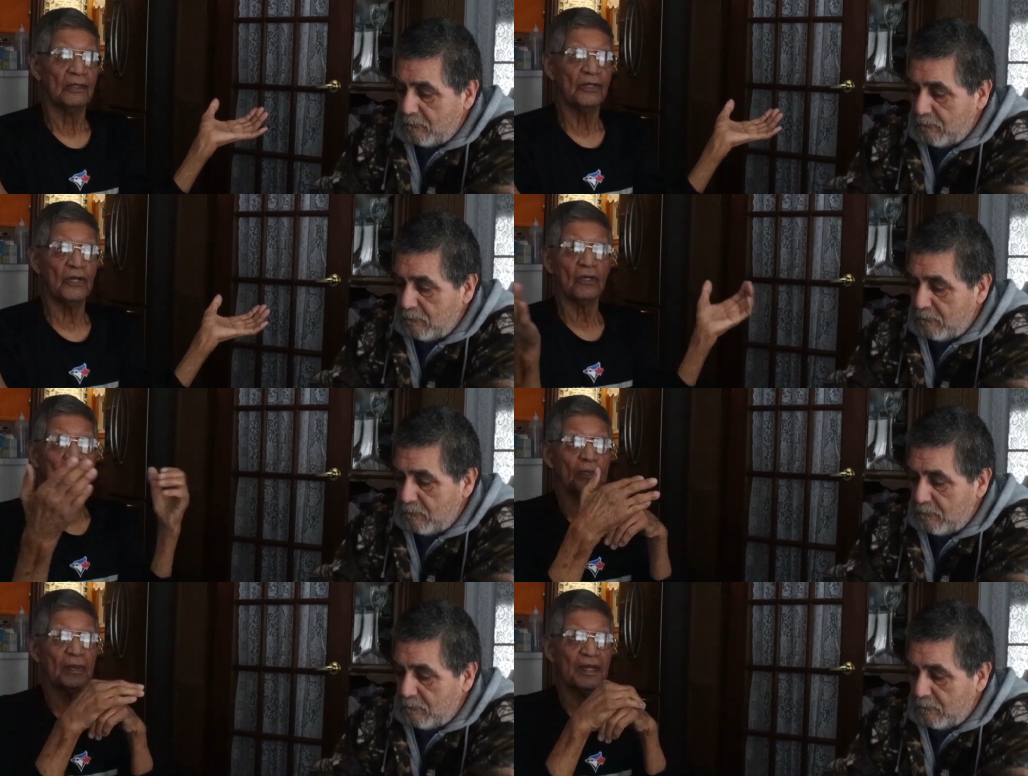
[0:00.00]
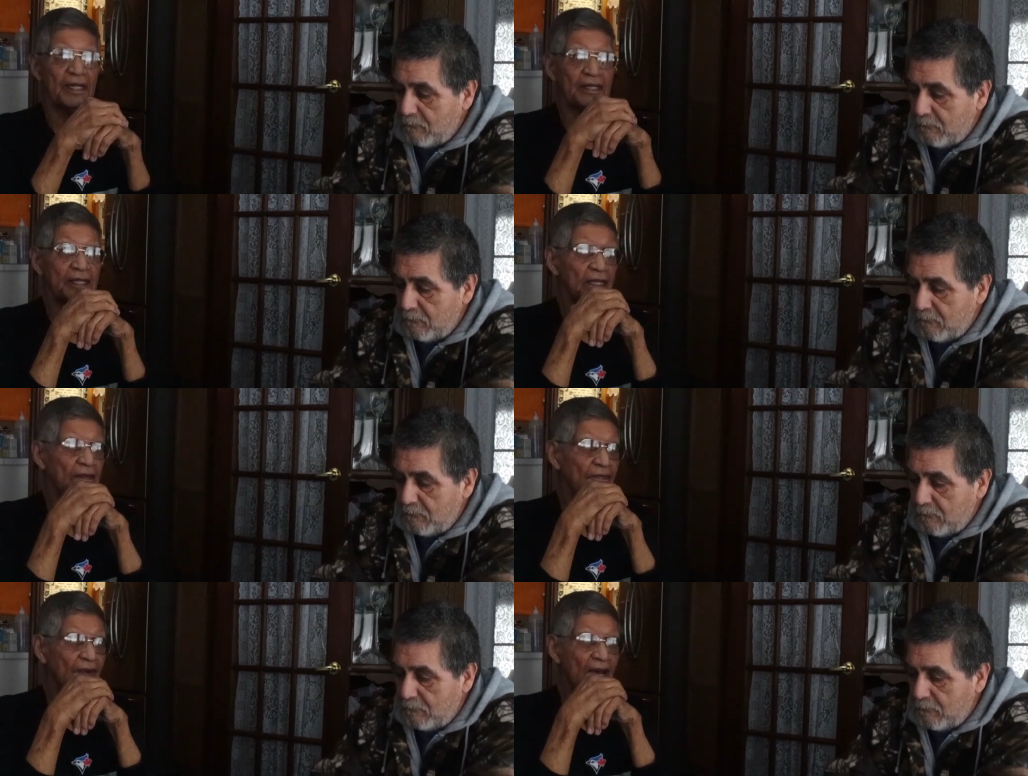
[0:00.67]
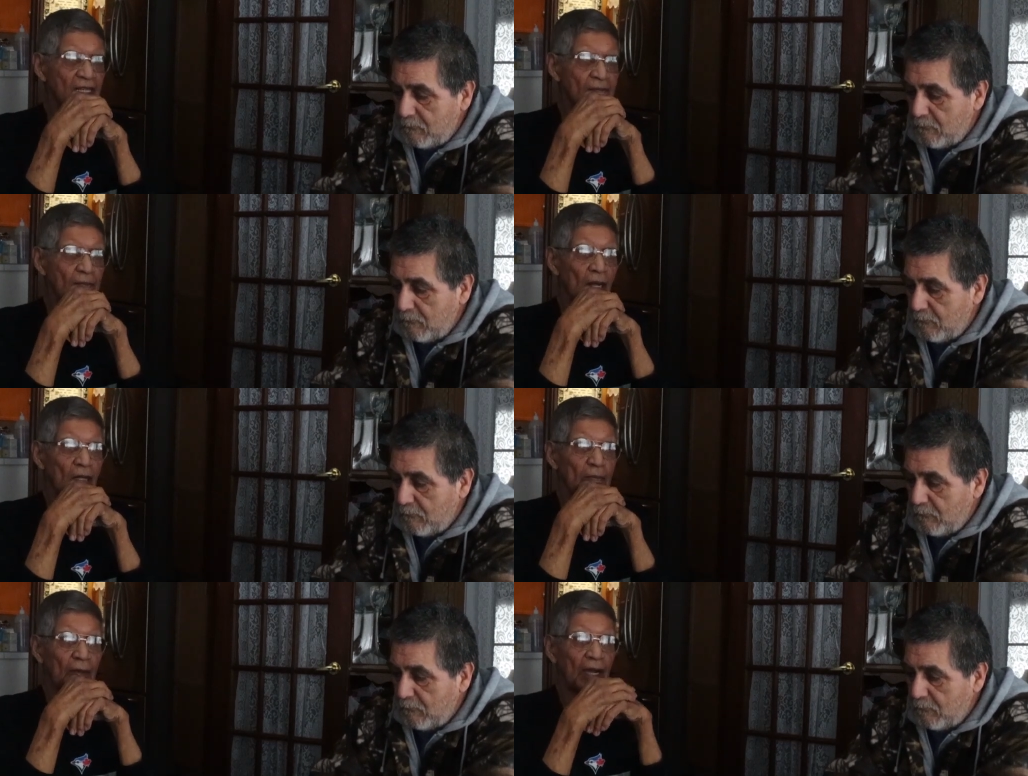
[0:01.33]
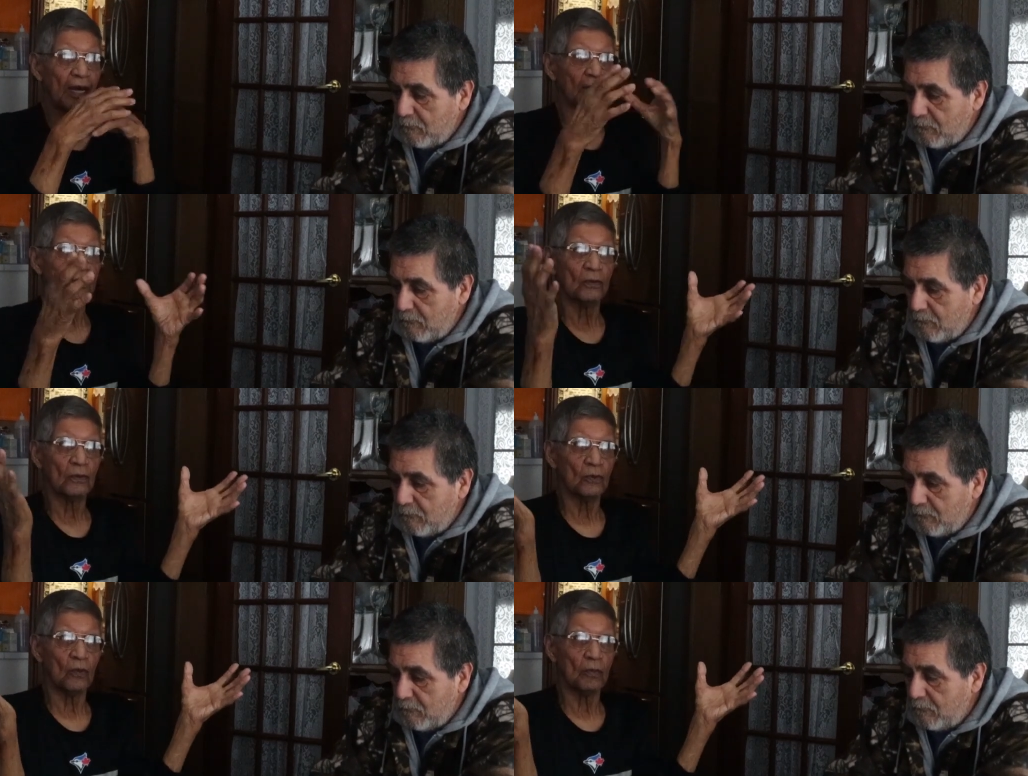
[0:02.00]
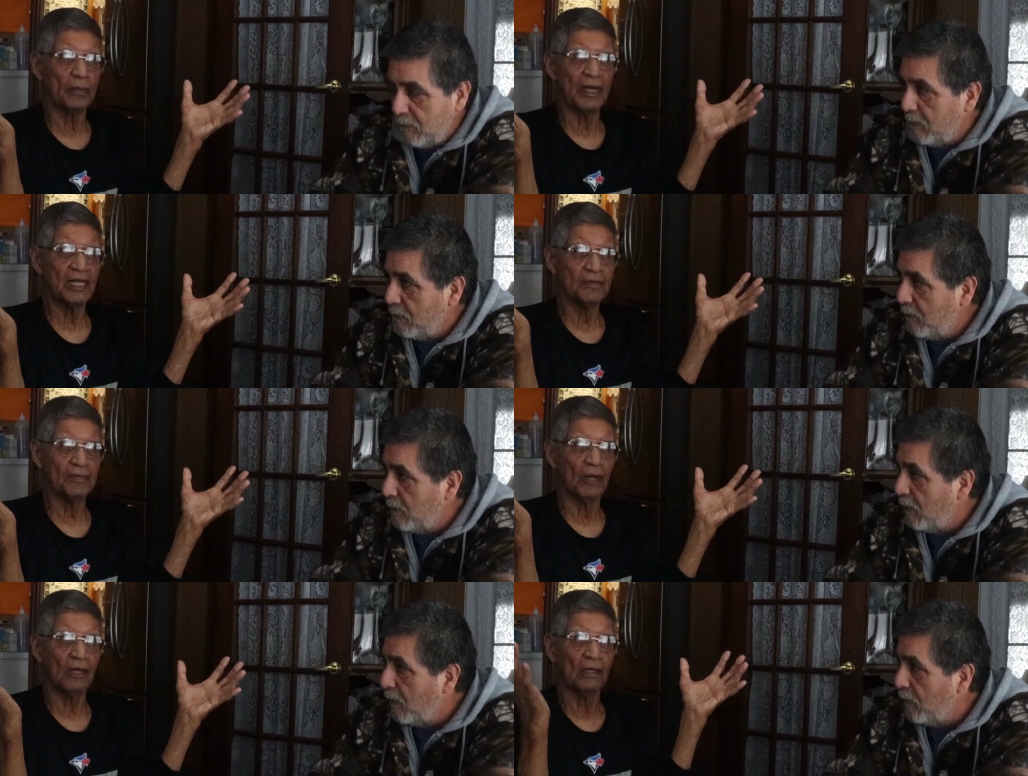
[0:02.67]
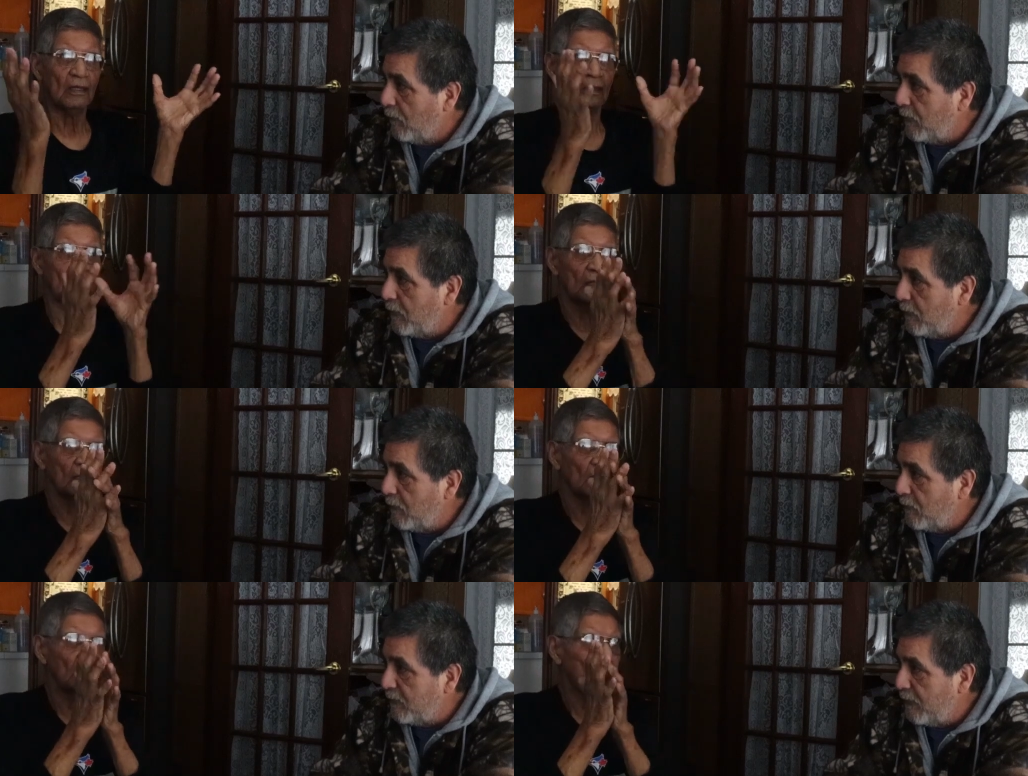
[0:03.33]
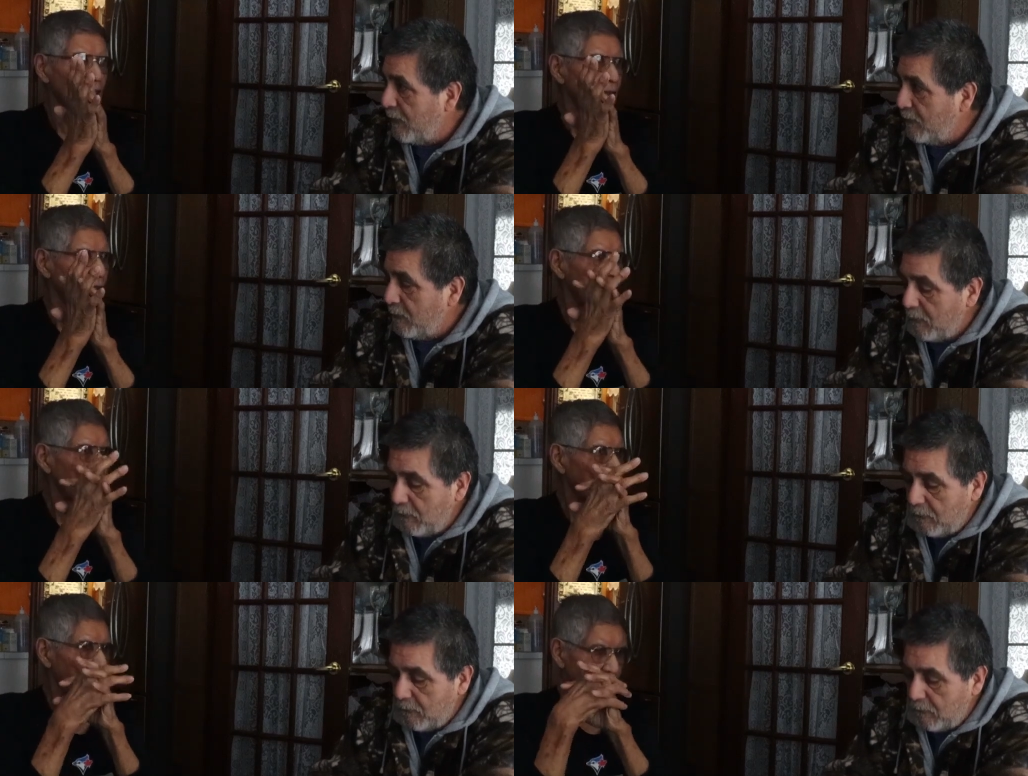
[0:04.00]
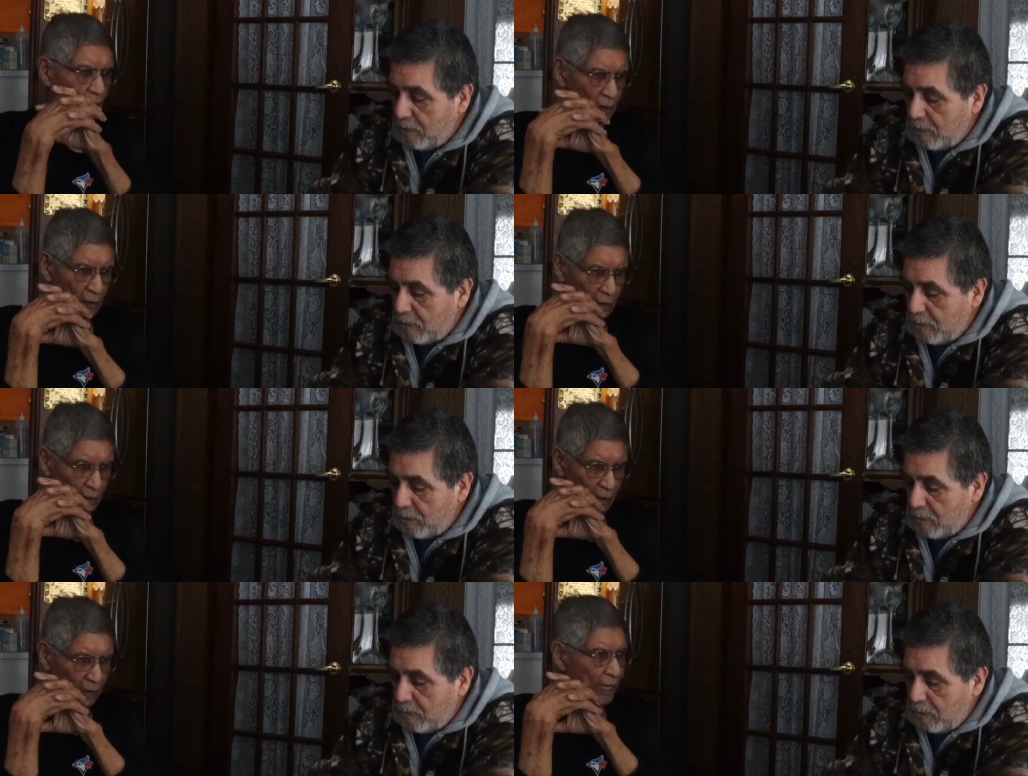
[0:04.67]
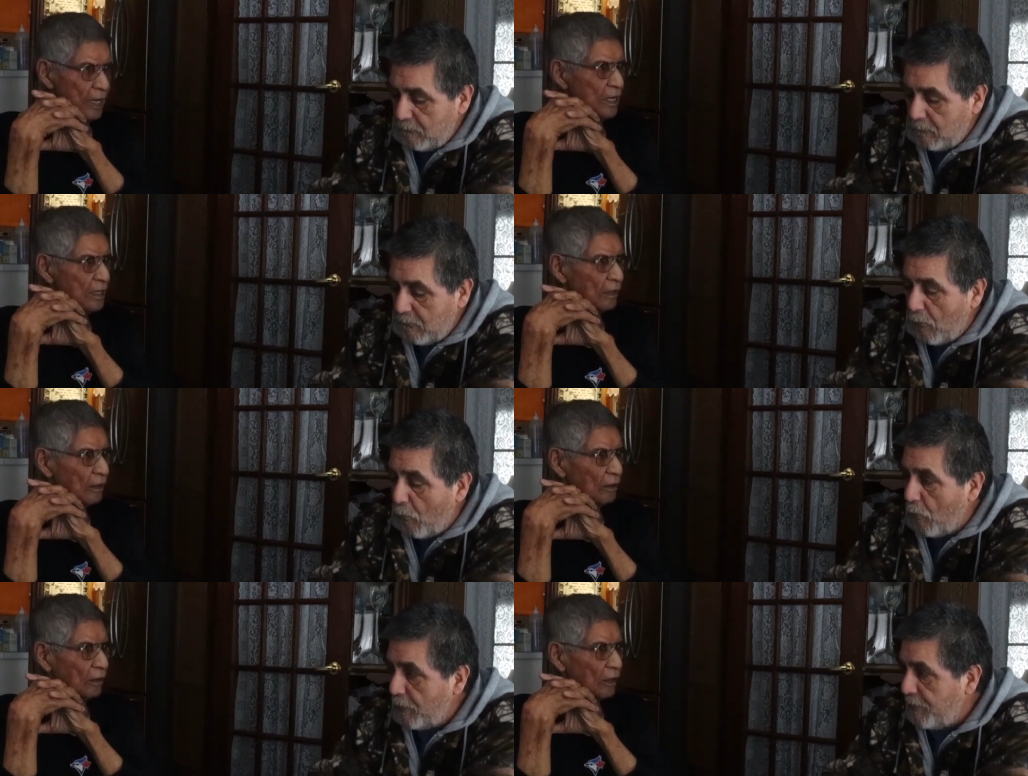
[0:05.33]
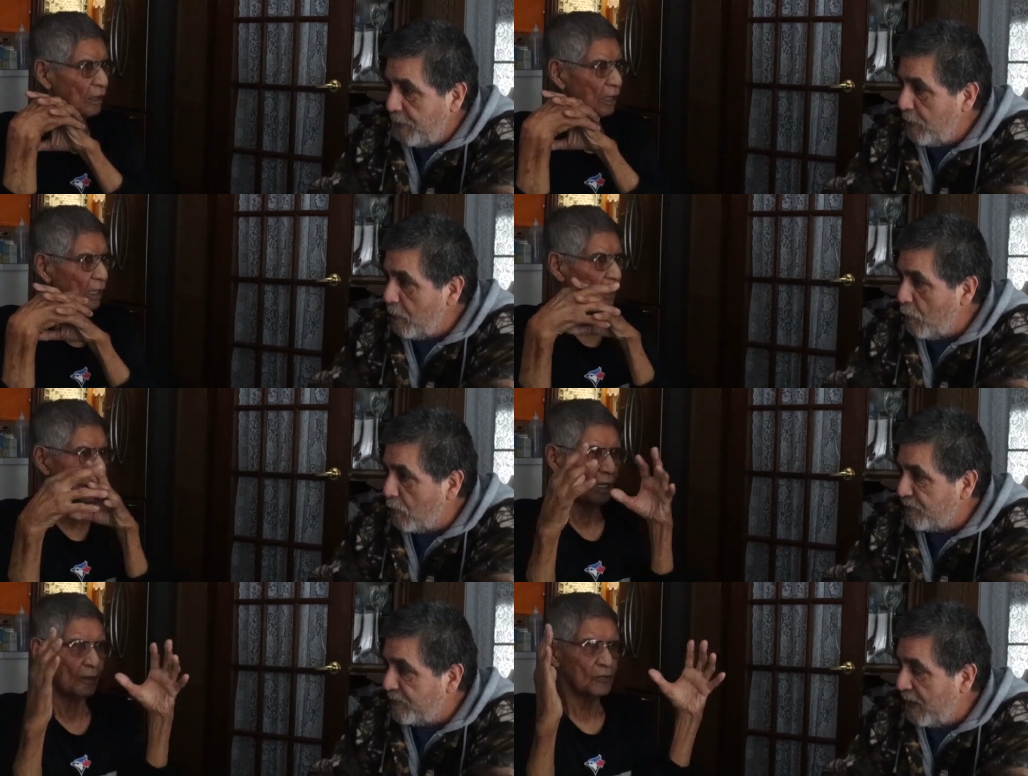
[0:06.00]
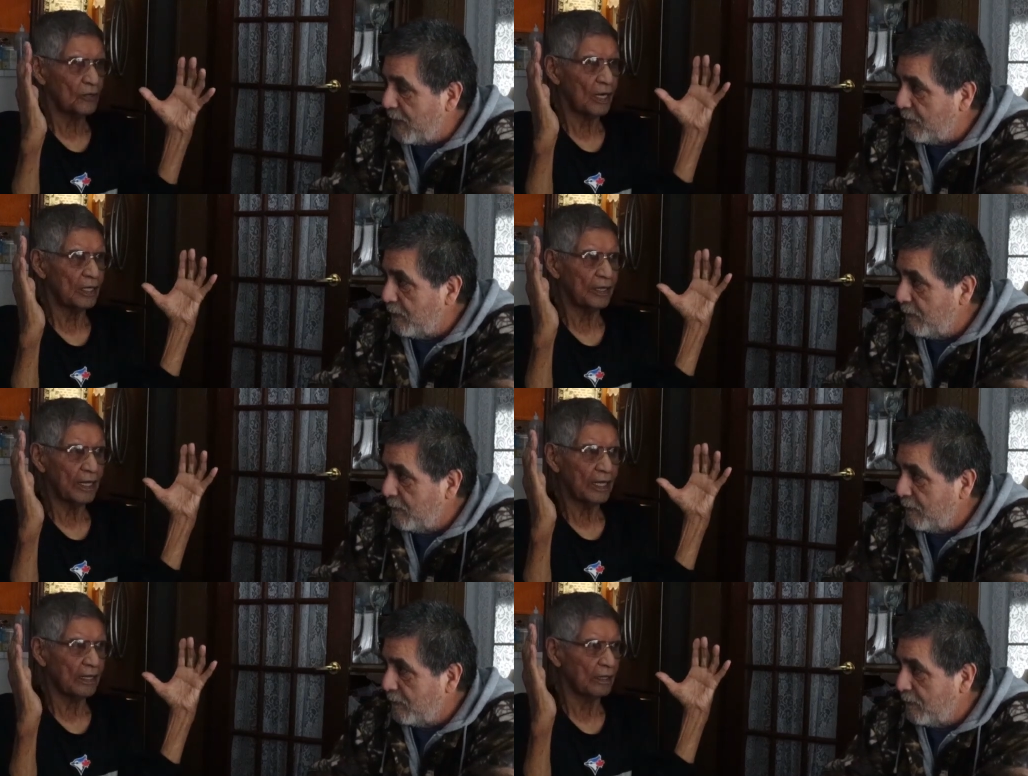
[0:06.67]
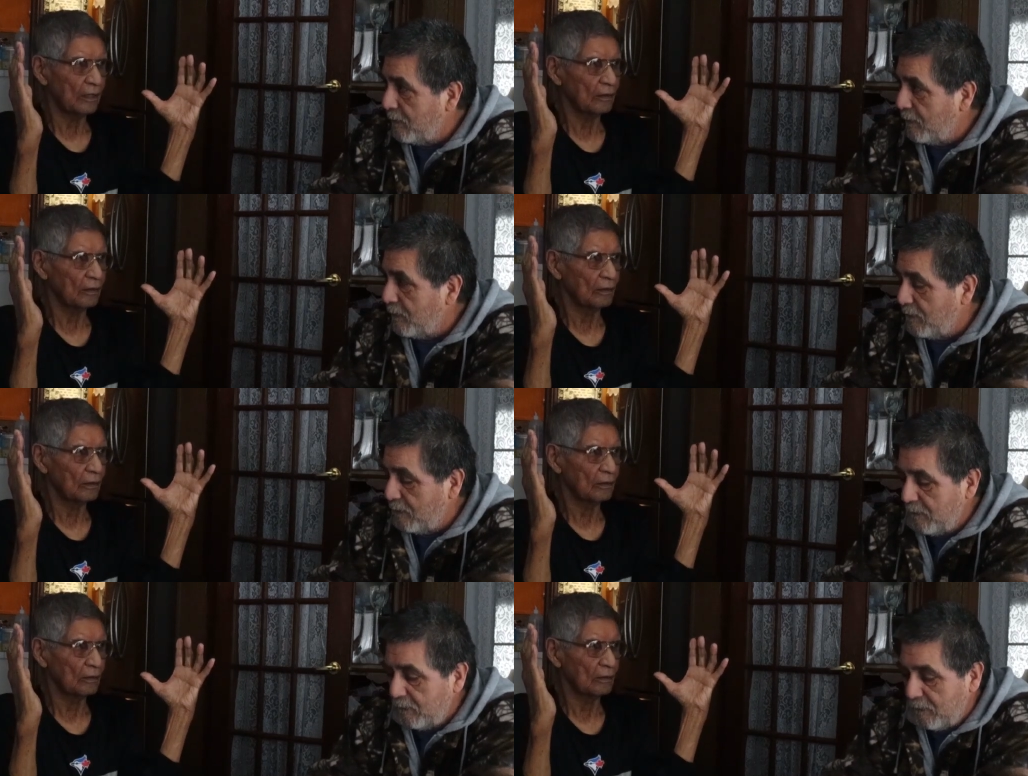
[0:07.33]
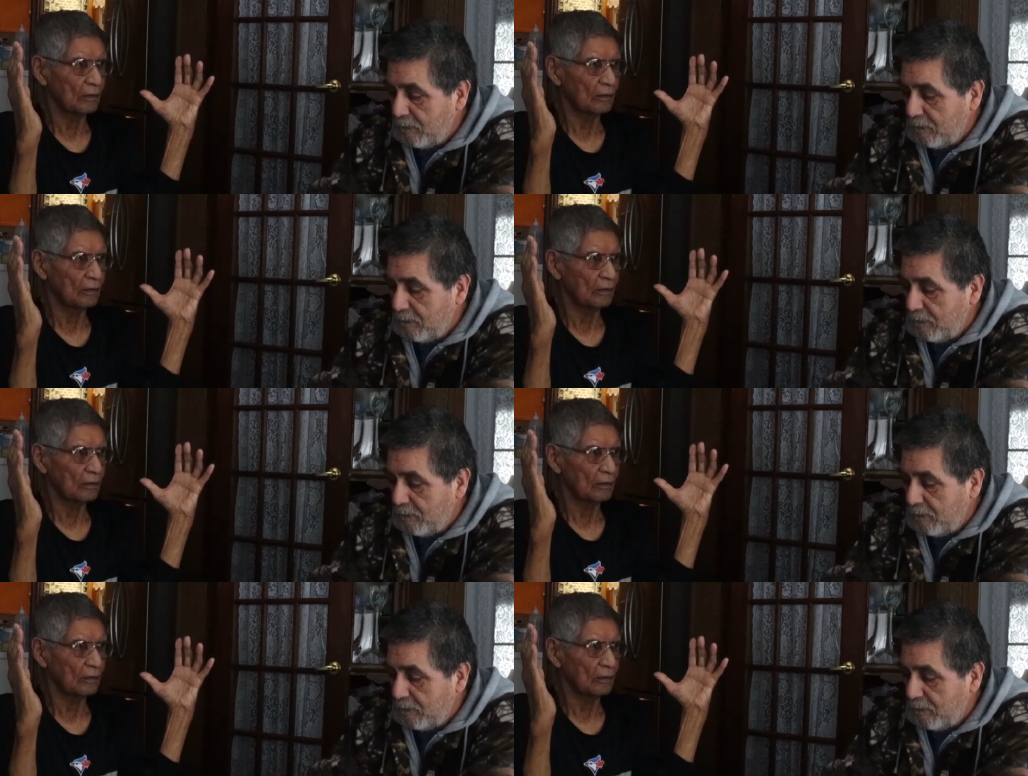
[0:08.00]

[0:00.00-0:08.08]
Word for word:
Speaker 1: Duke put it in fastball because they don't know baseball. What year was that? Hey? Eh? What year was I'm that? I'm trying to think. Oh